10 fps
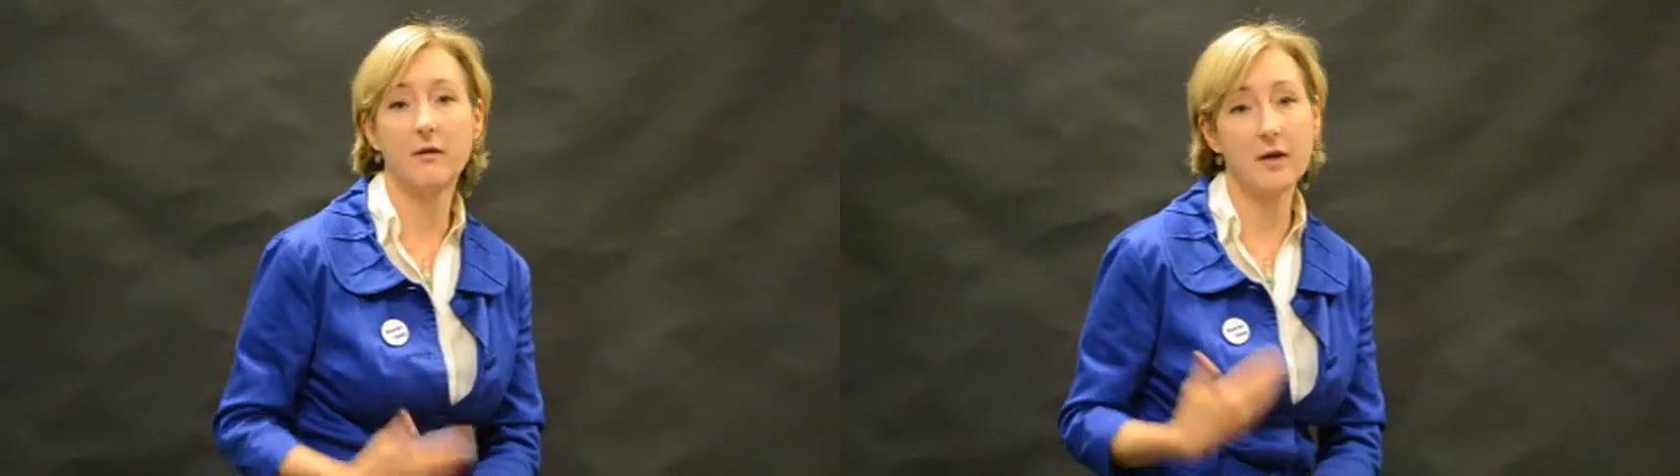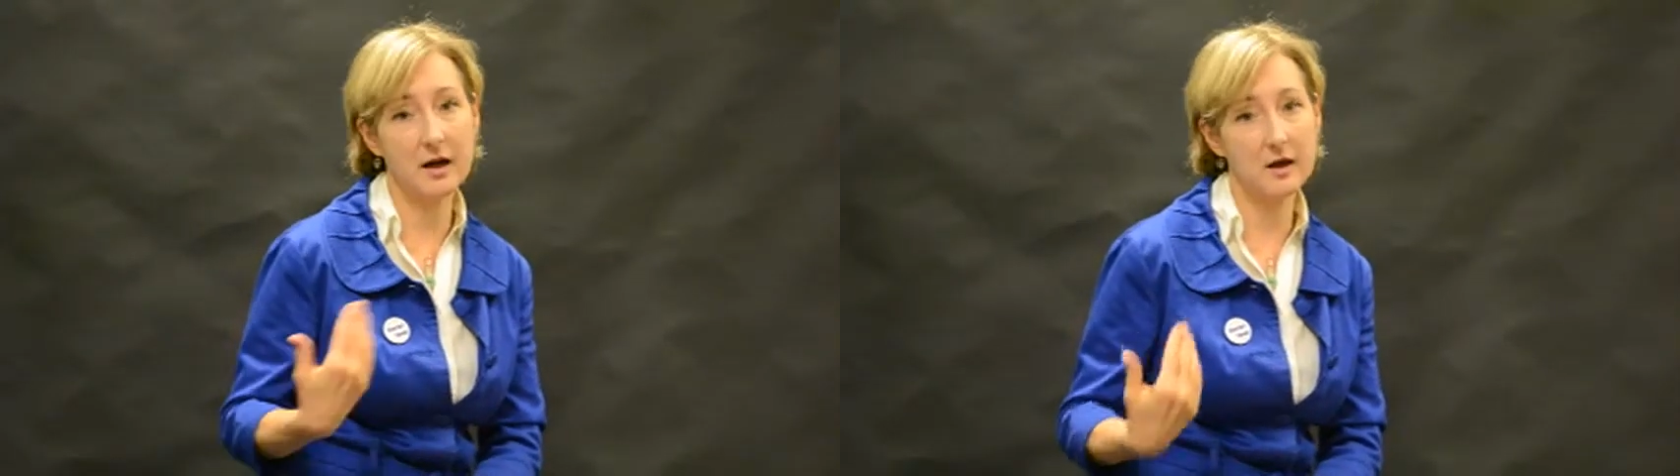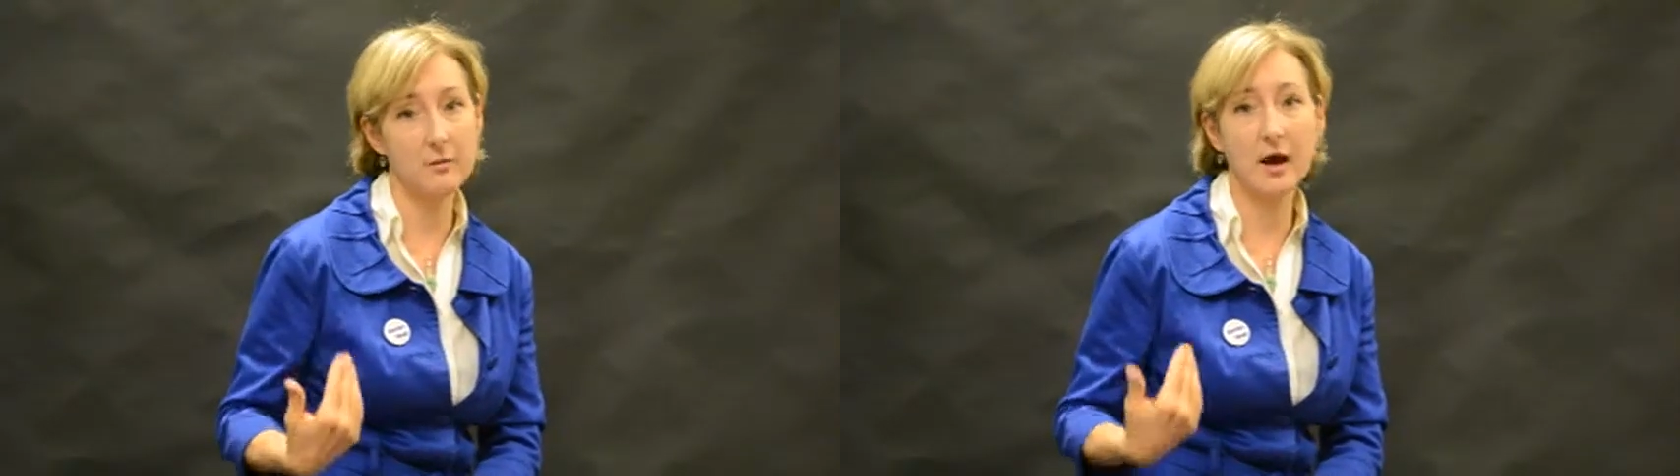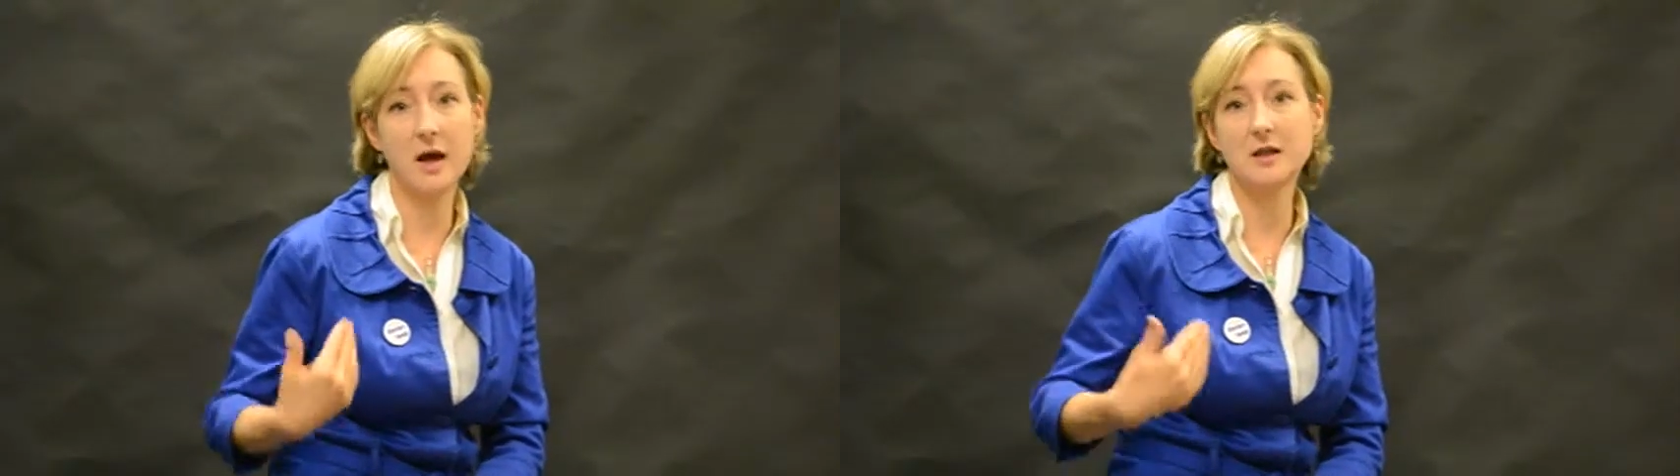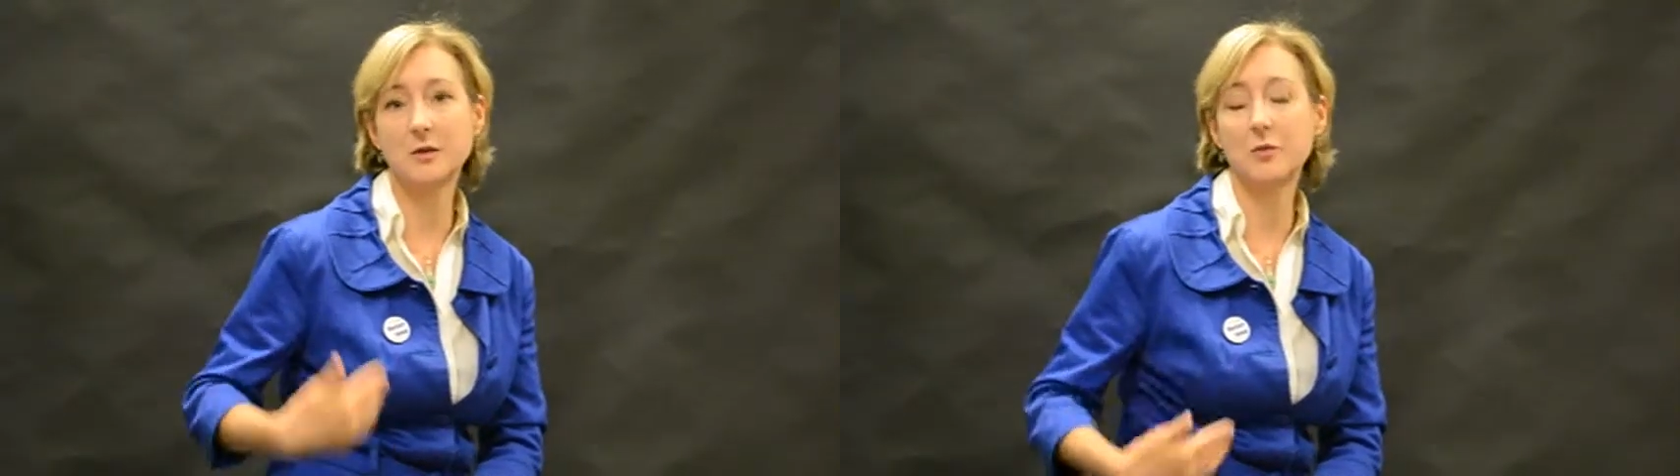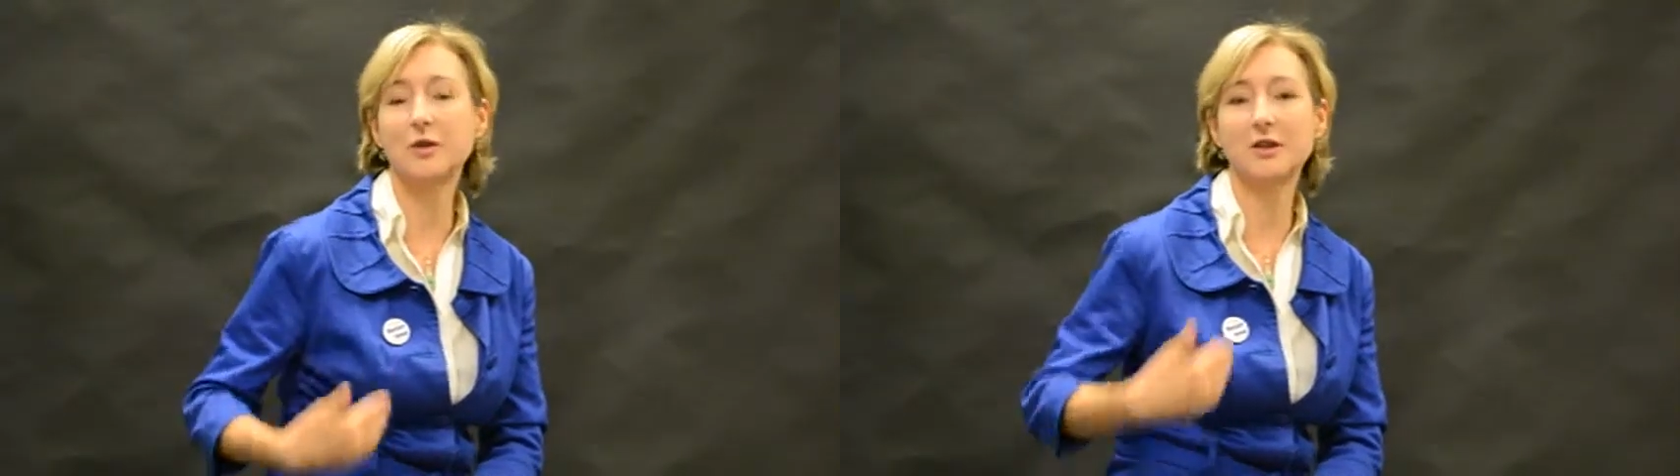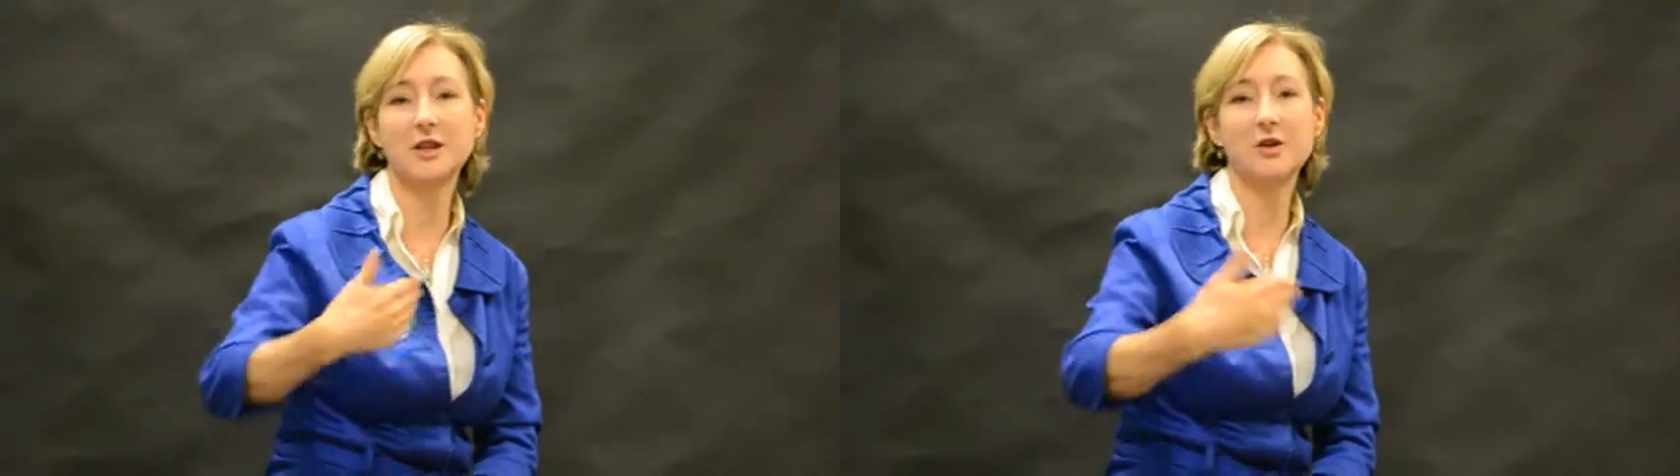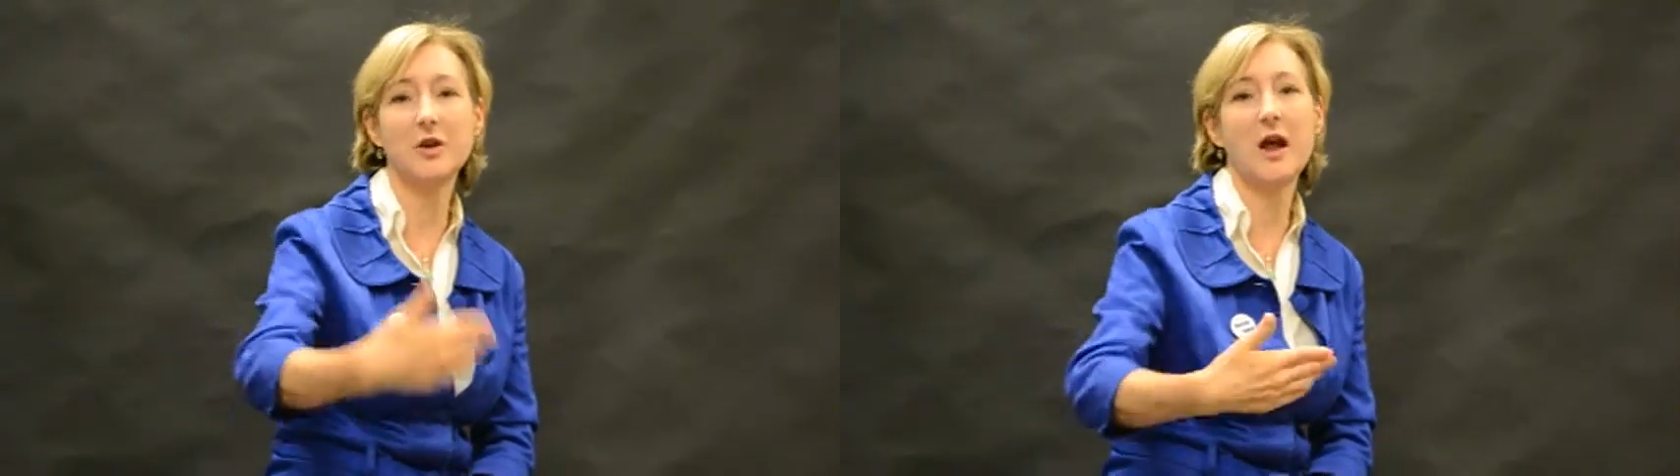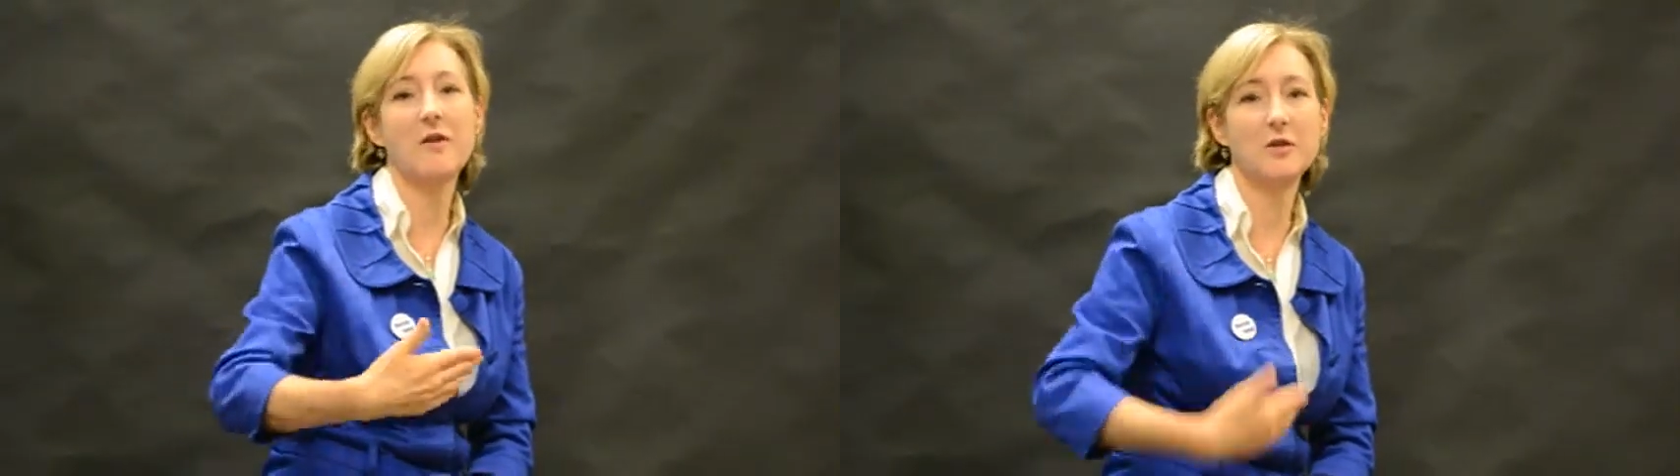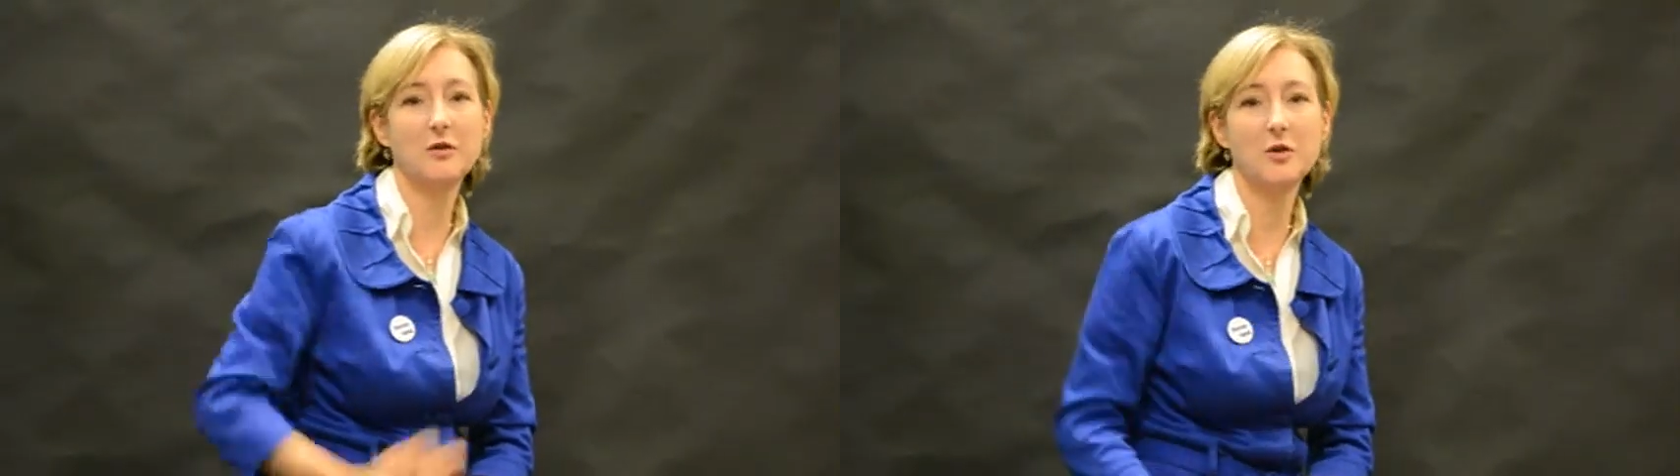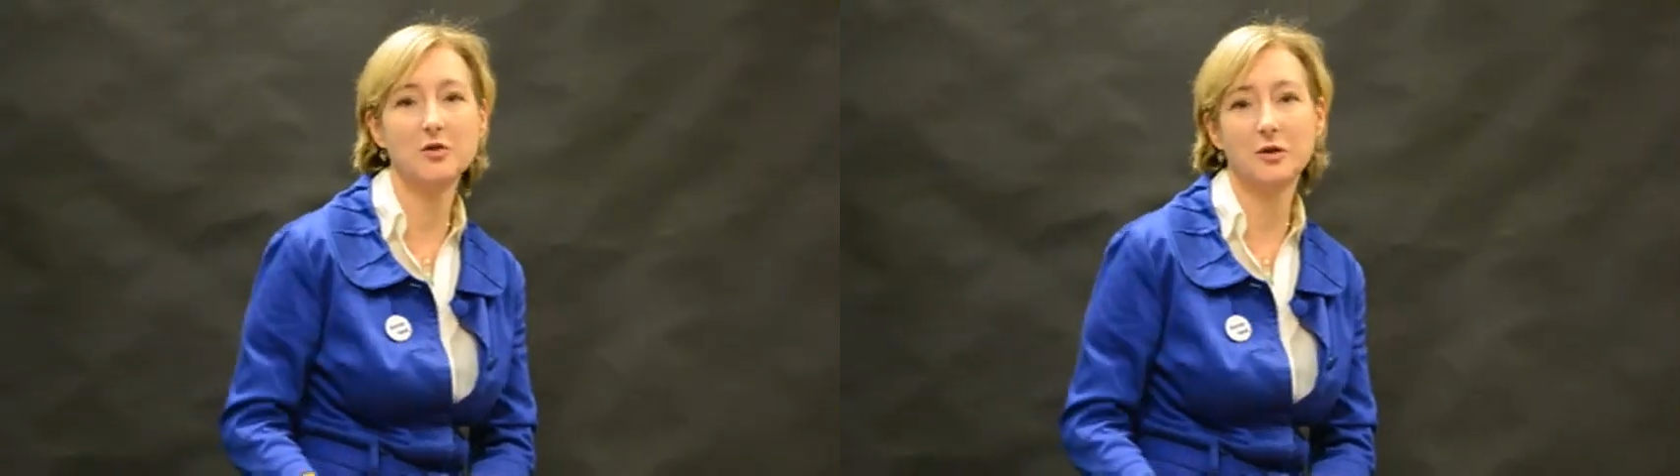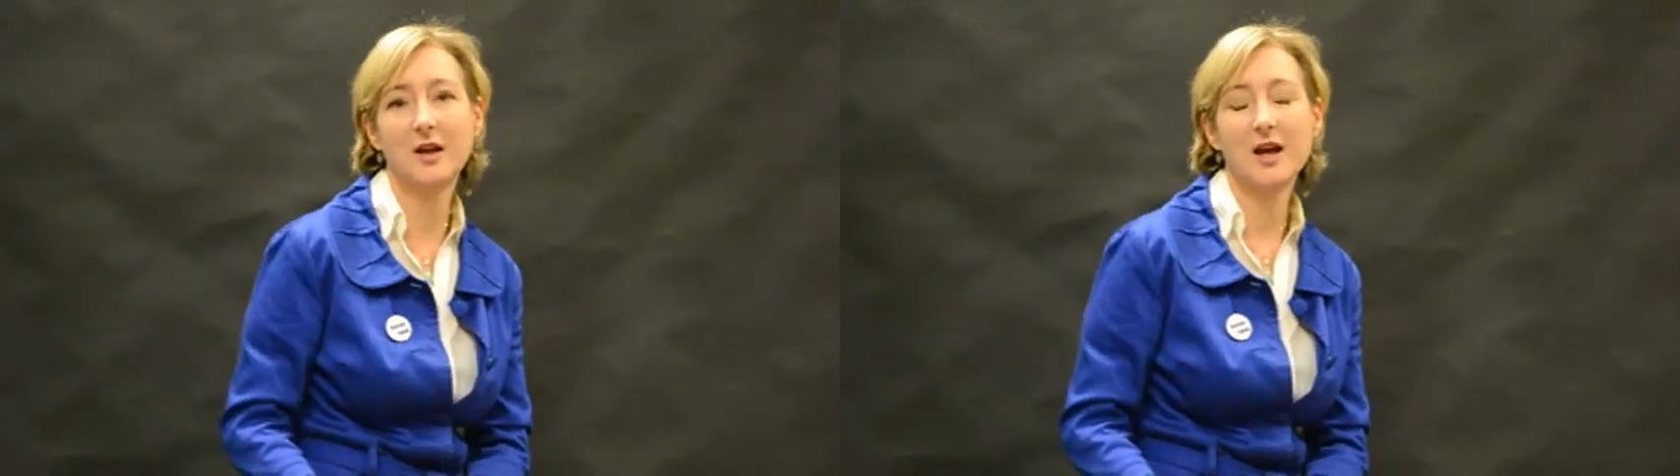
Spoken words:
had in the past and will continue to have in the future.